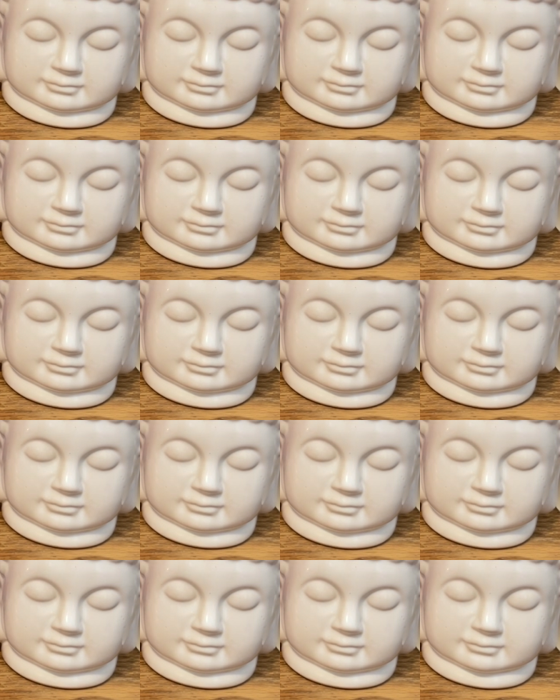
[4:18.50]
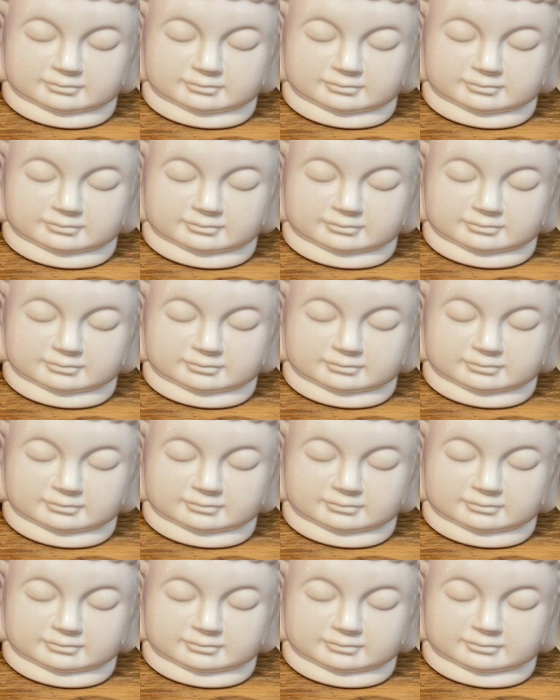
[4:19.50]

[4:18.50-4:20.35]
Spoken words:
Nothing is said.